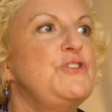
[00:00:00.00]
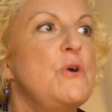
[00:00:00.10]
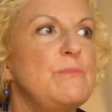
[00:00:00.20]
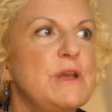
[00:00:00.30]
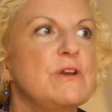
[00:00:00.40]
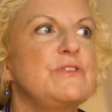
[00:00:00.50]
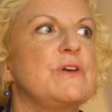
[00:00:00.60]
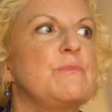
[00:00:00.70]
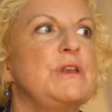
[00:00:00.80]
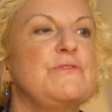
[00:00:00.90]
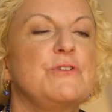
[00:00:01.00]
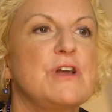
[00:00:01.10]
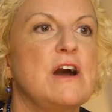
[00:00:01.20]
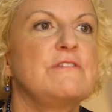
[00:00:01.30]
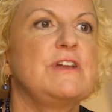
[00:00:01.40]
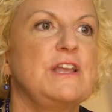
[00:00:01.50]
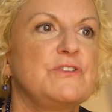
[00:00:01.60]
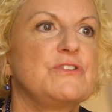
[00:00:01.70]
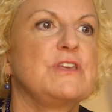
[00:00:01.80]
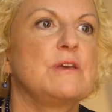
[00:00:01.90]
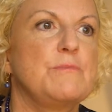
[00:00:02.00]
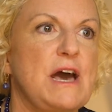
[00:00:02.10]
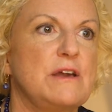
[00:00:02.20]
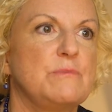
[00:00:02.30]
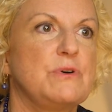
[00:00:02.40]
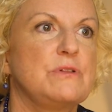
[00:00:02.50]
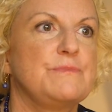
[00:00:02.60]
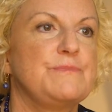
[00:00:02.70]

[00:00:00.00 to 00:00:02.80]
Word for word: Don't marry someone if you're not financially compatible.